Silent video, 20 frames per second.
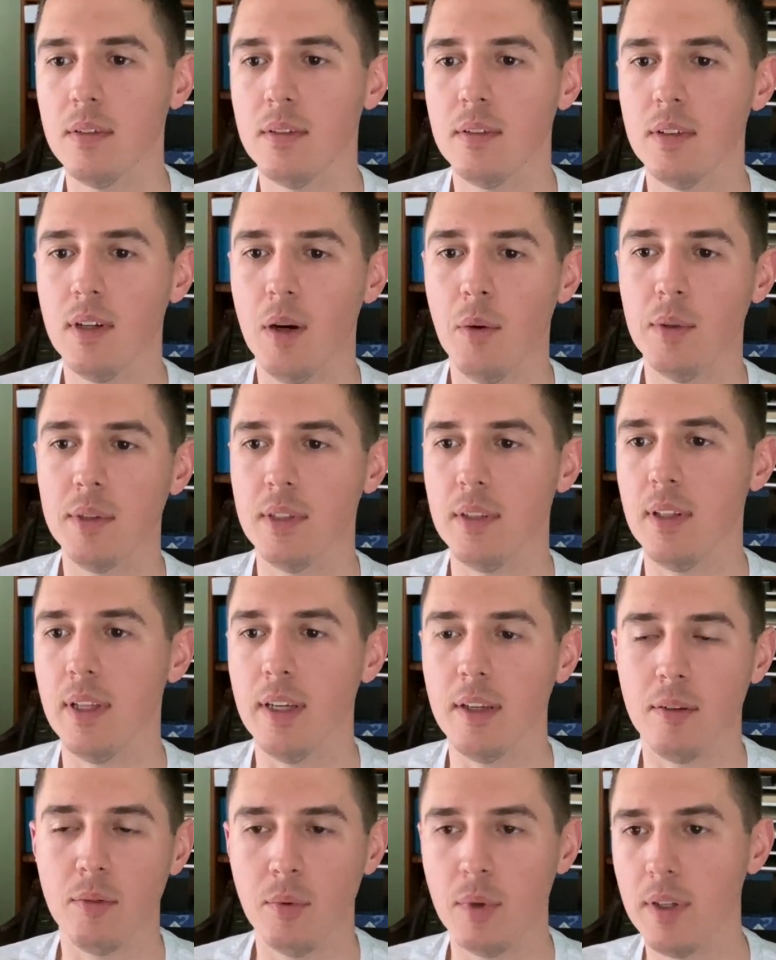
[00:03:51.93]

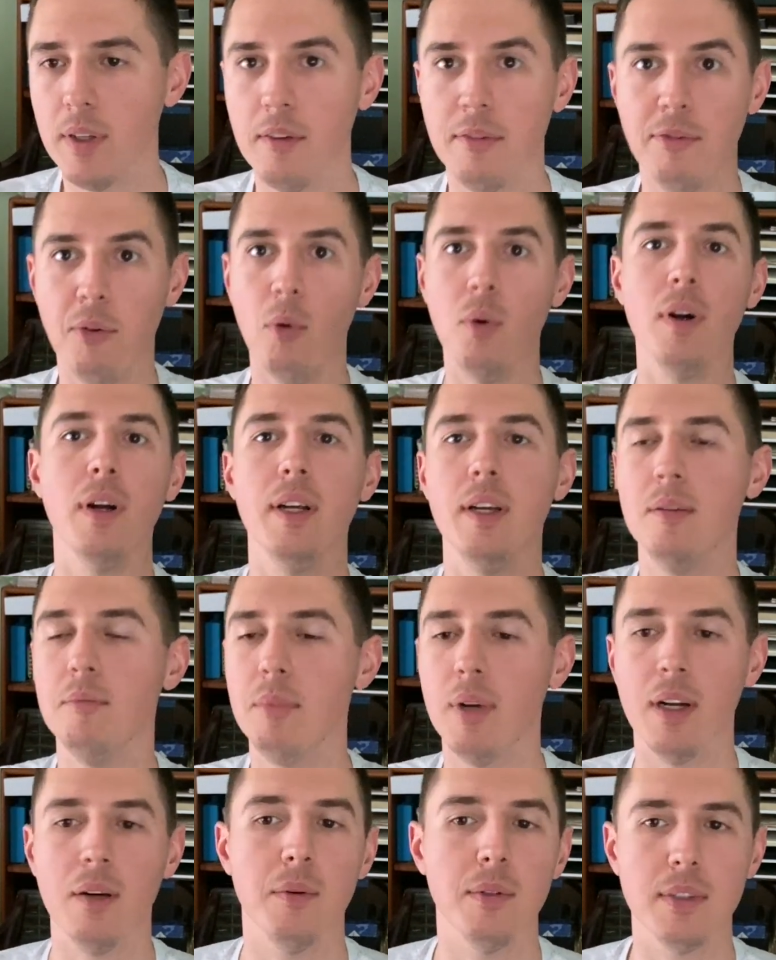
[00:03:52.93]
like really for
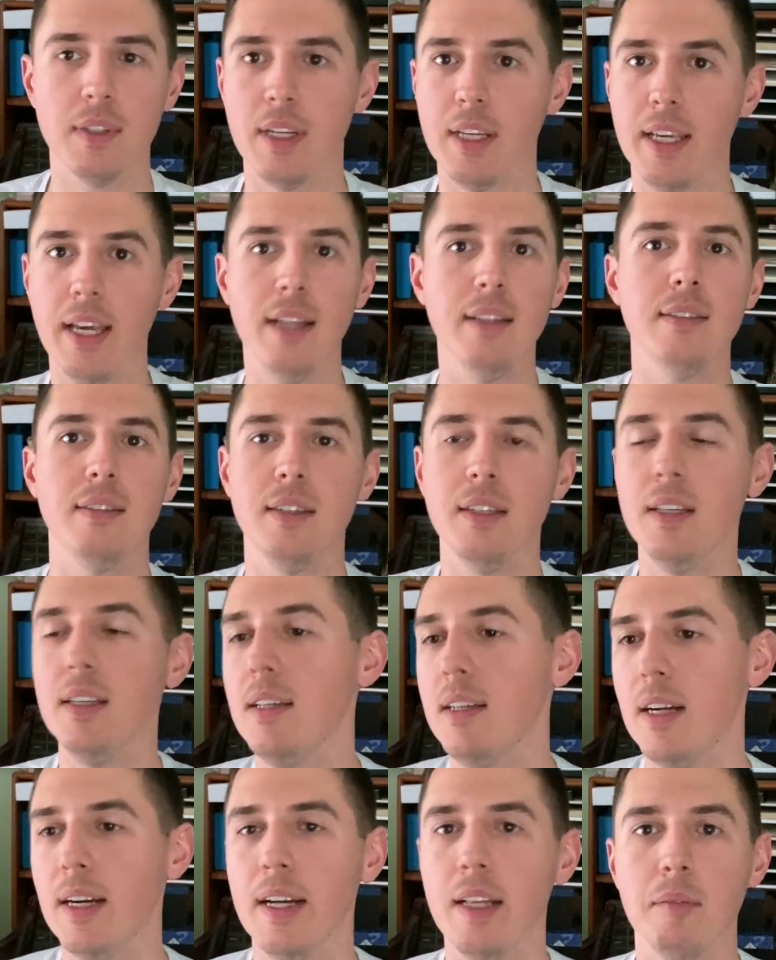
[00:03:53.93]
it, but I wasn't against
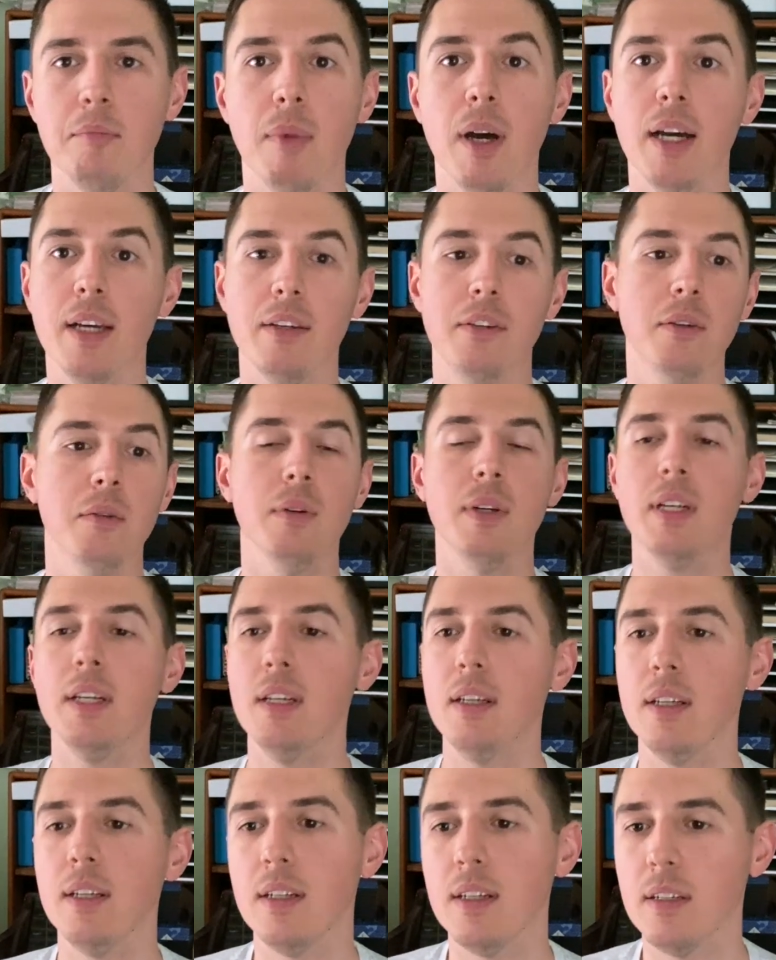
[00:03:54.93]
it, and I didn't mind doing
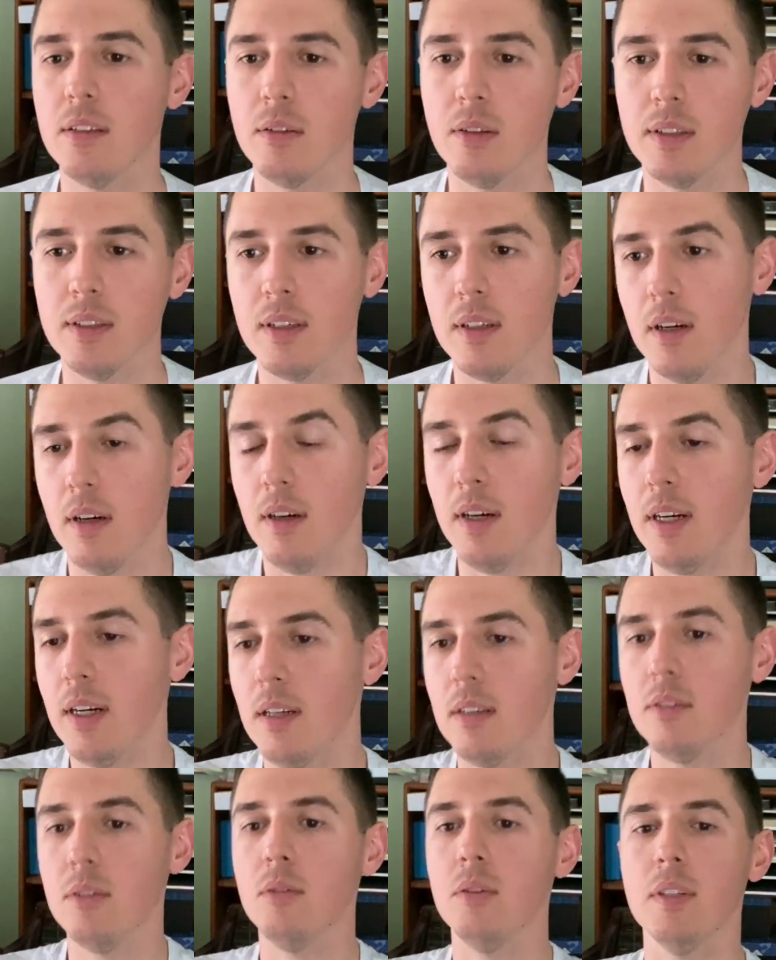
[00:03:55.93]
it. And so I said, all right,
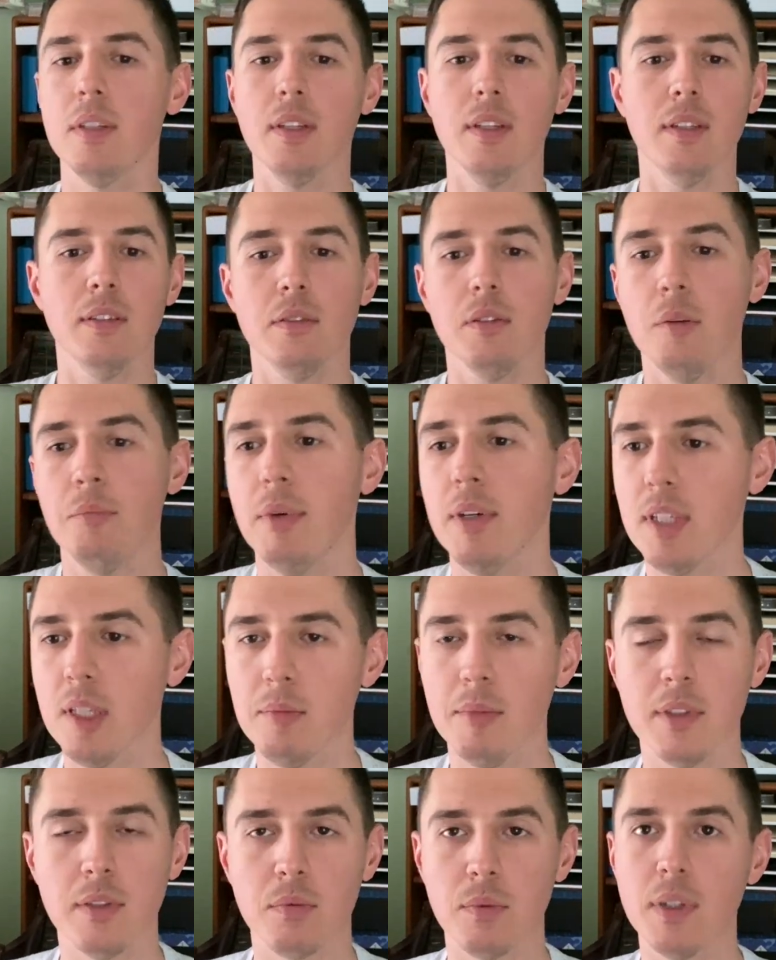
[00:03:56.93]
I'll do it. So I built
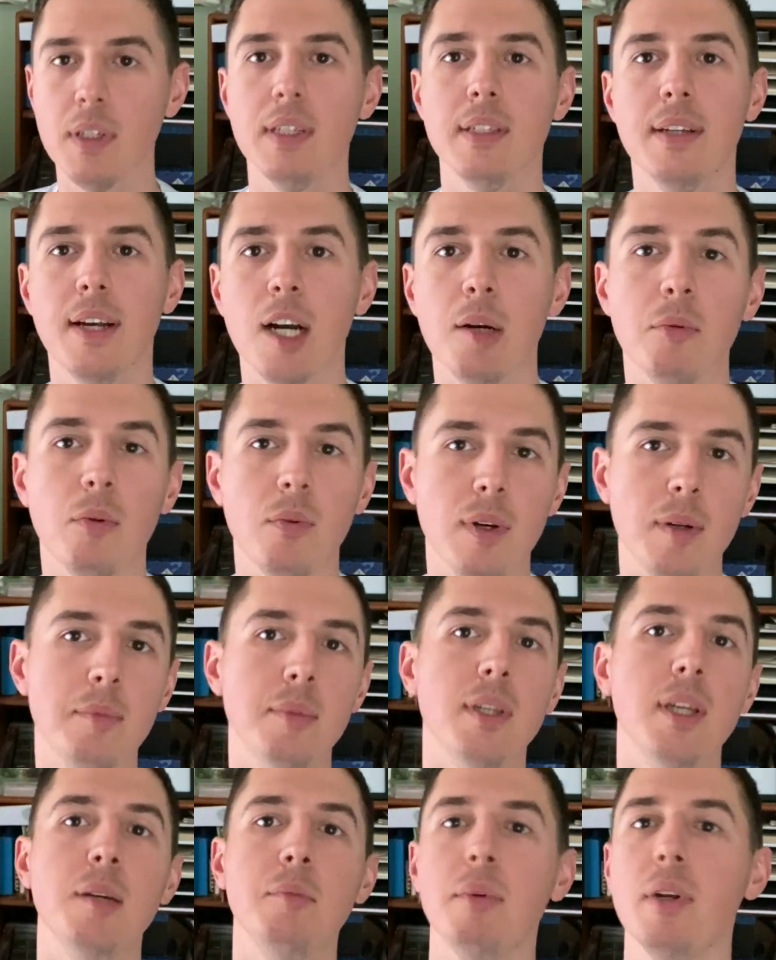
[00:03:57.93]
them this really terrible
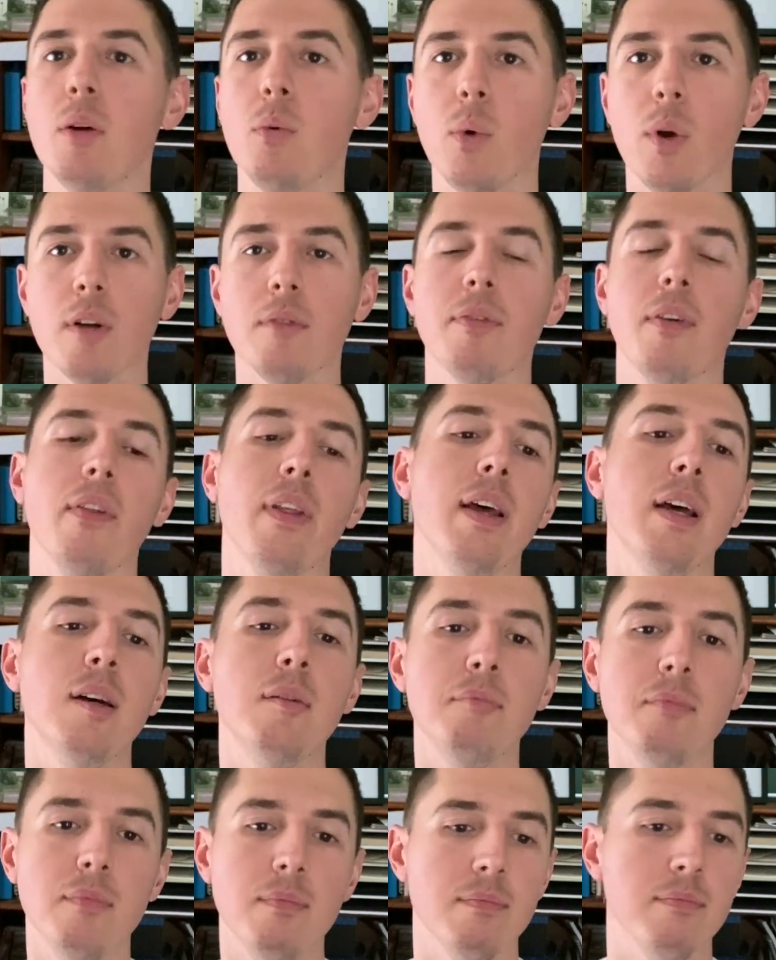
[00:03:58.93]
website, but it worked for
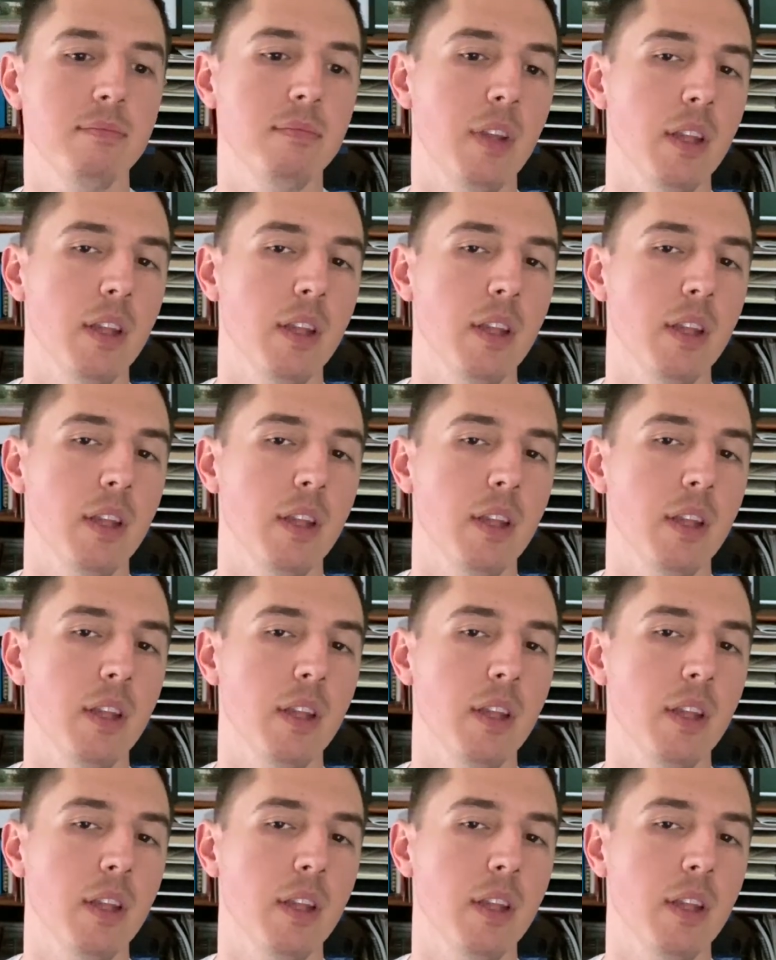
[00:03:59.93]
them. The